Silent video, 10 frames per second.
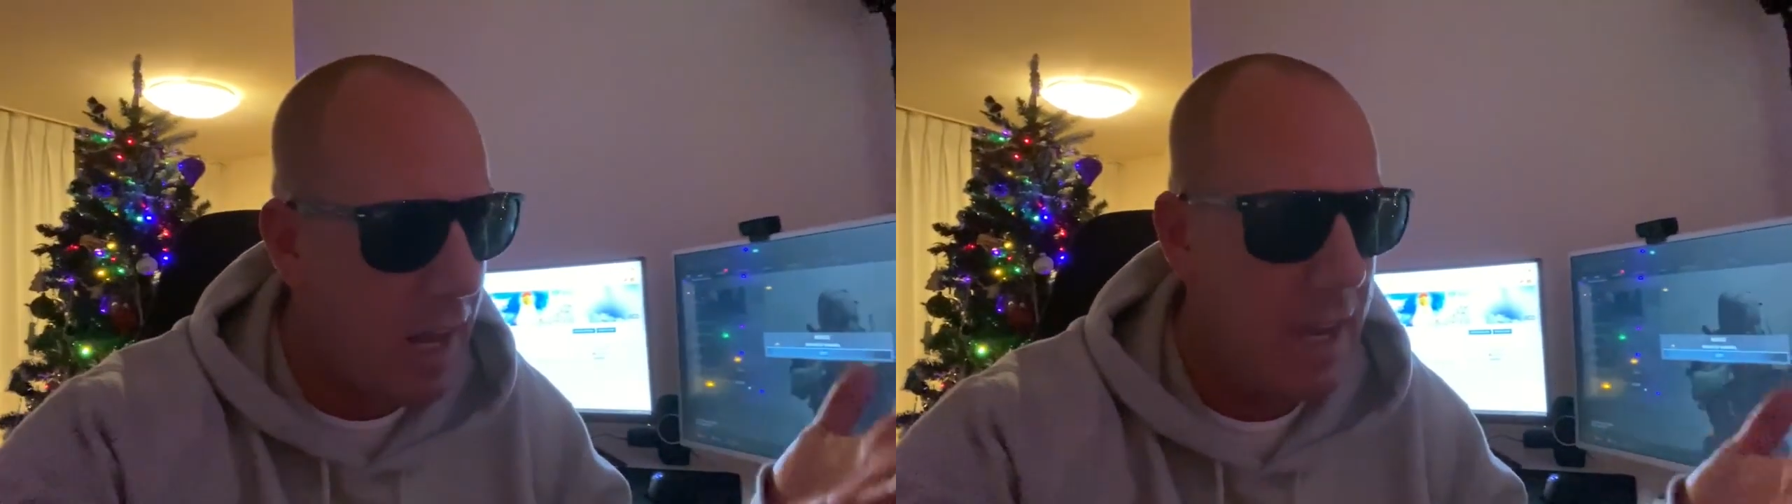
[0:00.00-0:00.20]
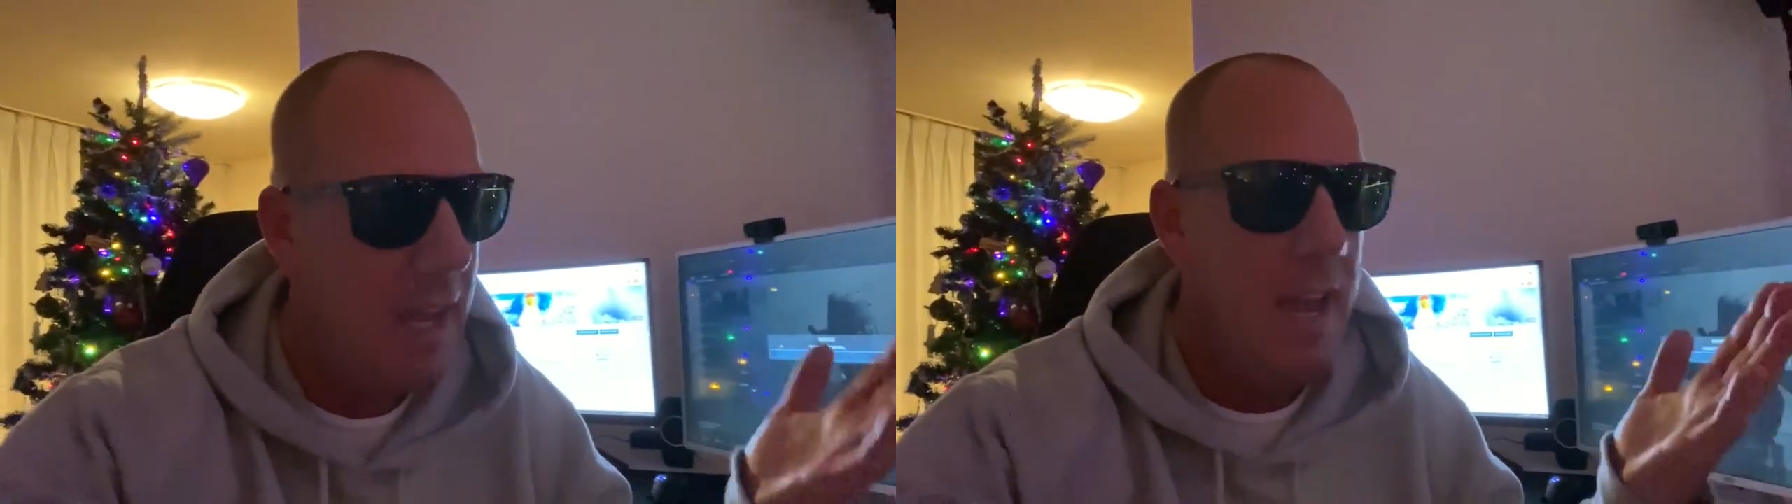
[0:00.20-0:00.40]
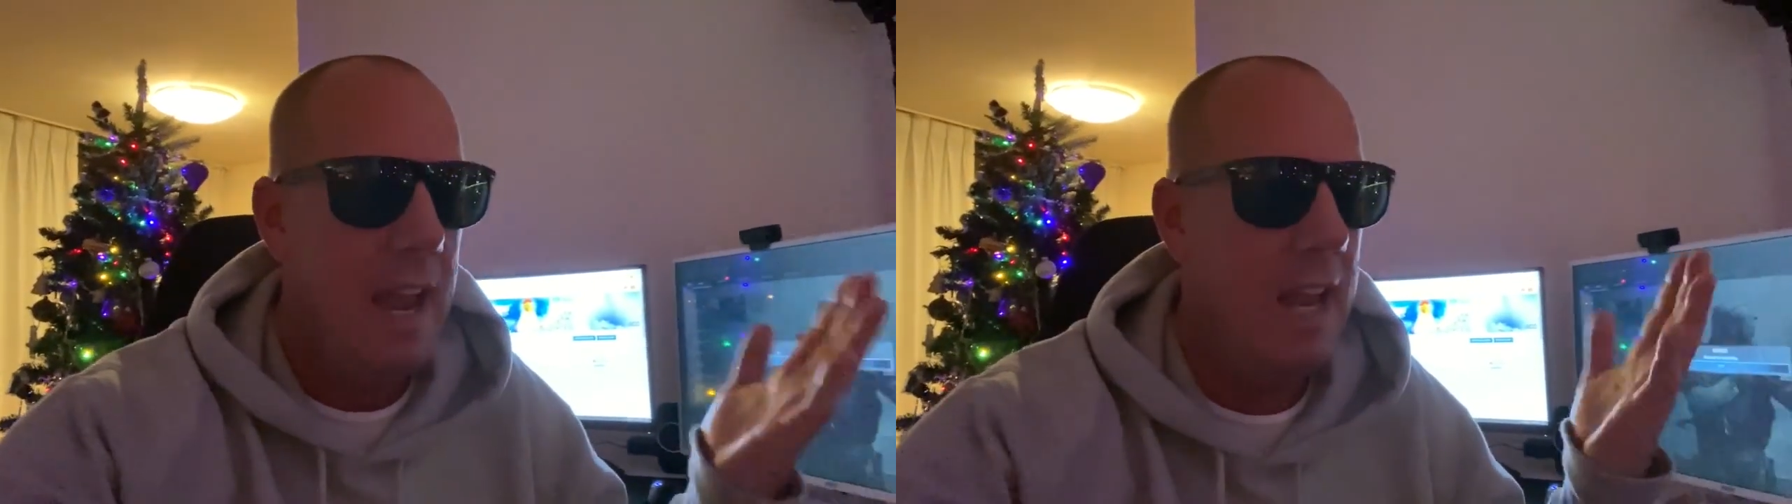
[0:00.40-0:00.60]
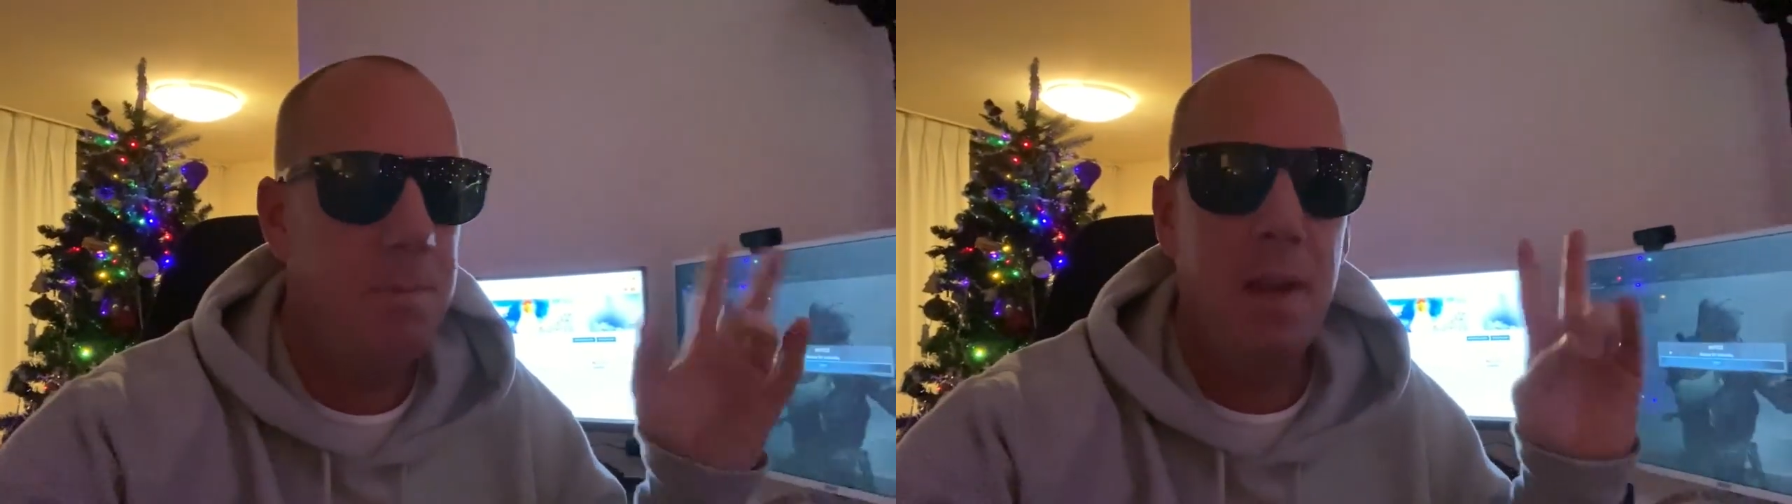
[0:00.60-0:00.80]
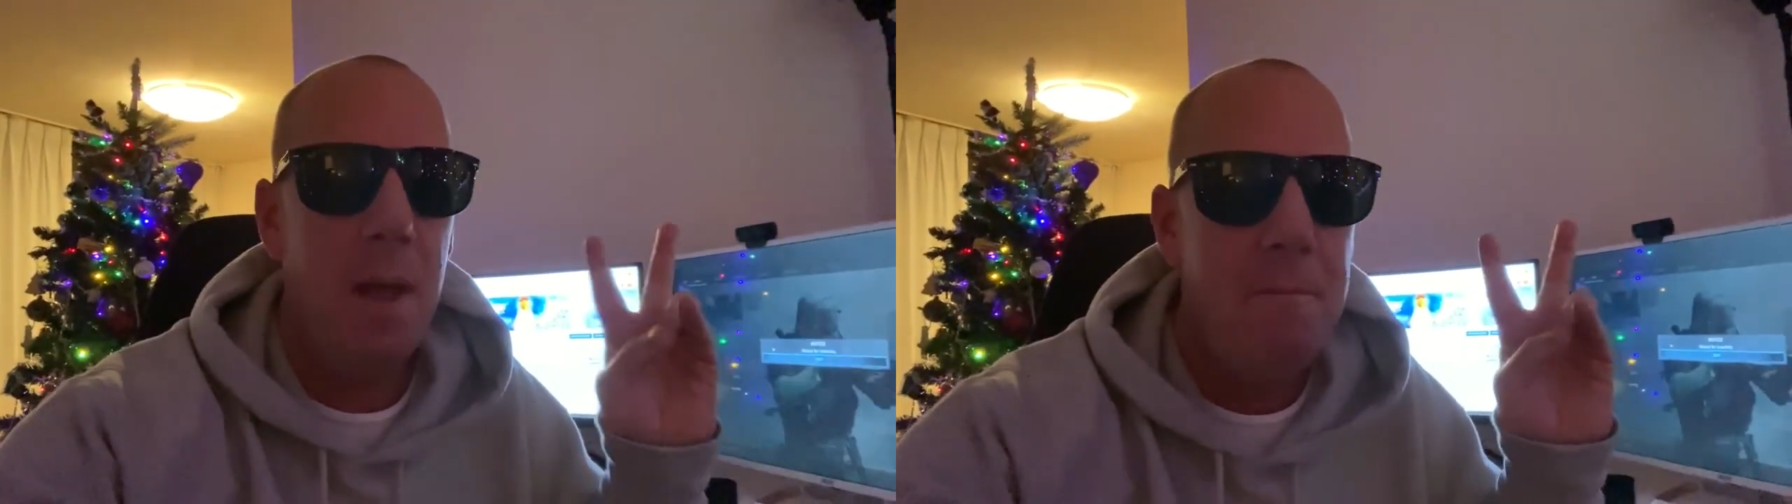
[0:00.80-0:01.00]
Like, it's
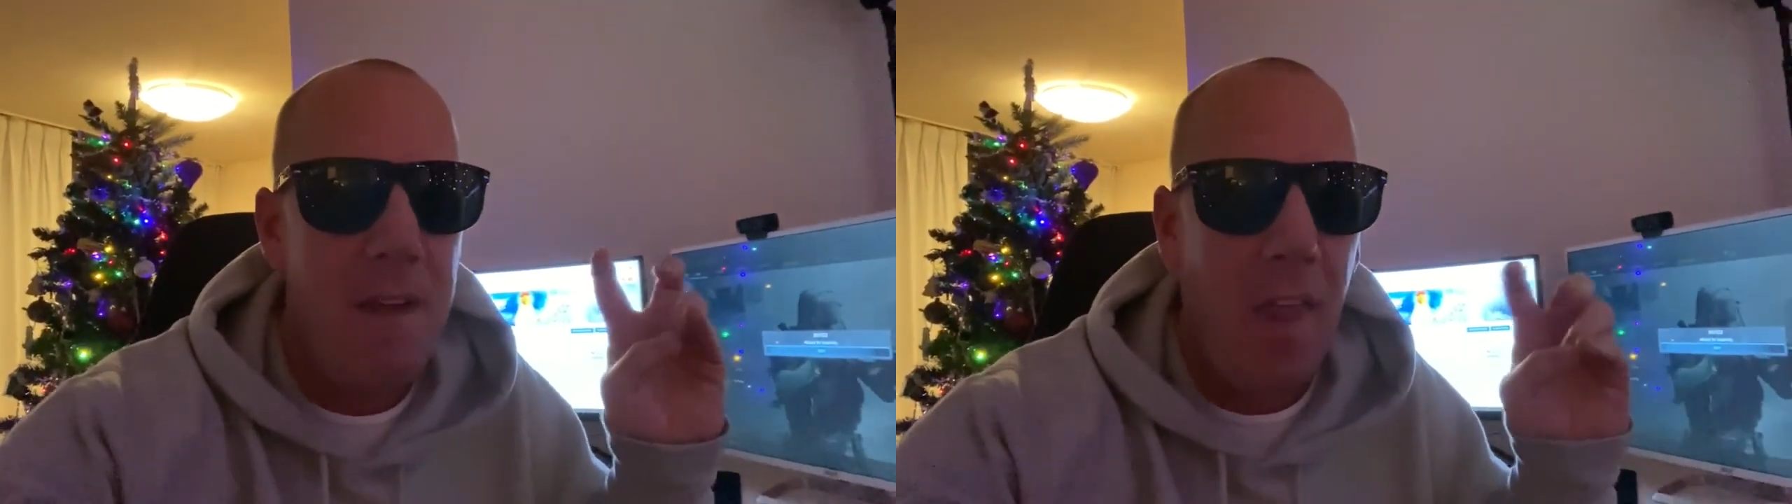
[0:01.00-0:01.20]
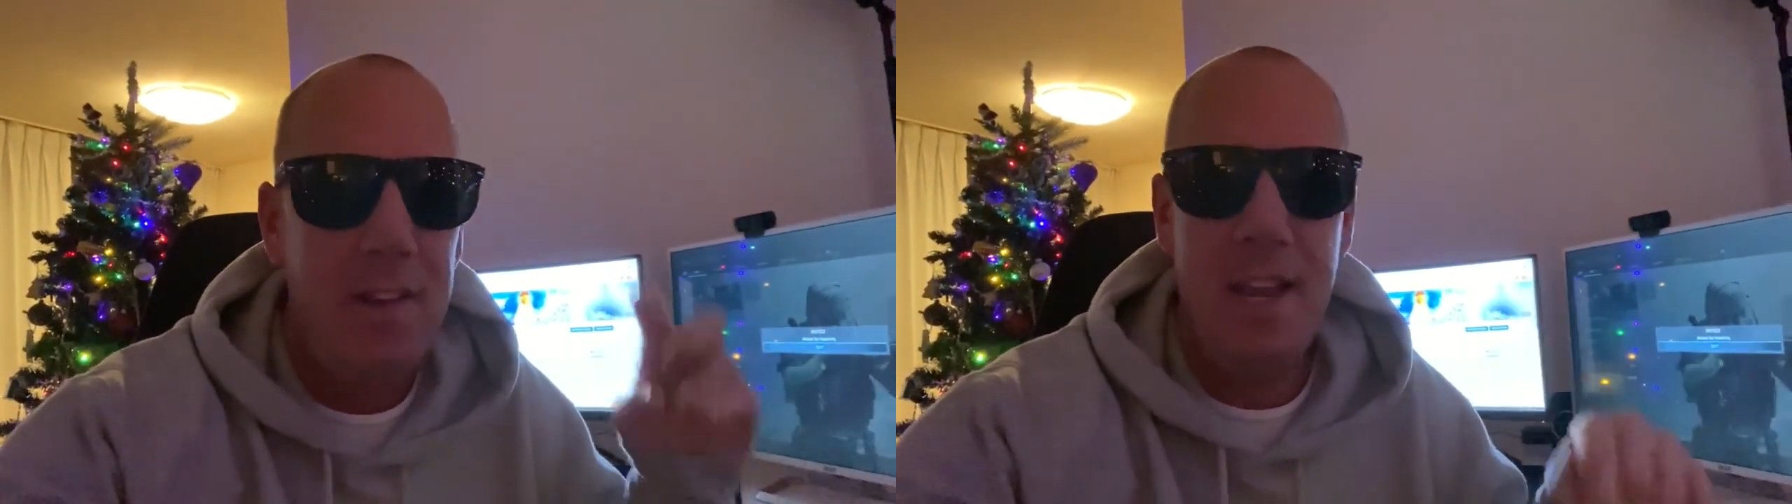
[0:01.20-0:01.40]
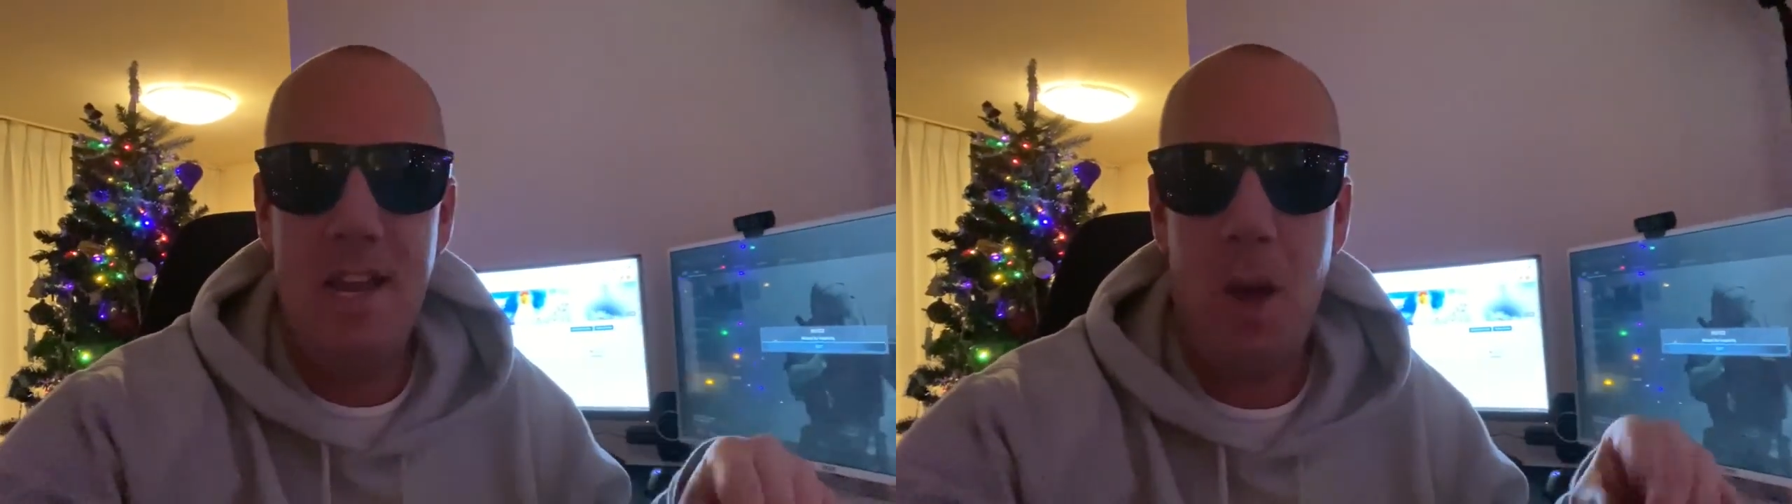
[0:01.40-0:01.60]
become validated